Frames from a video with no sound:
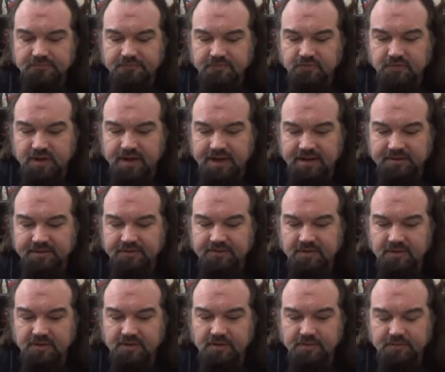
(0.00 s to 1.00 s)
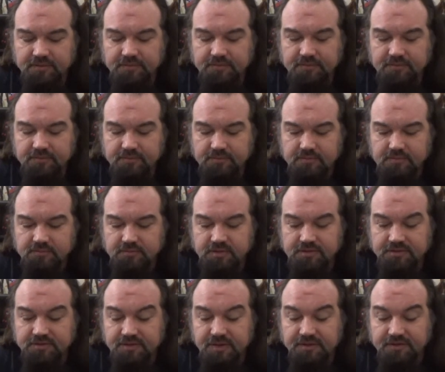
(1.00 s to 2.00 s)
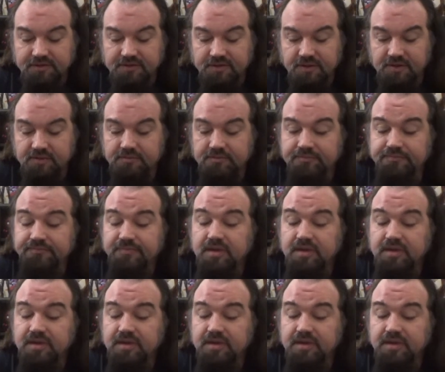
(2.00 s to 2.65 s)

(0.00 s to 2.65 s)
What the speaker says: Kree and Multitude and the stone."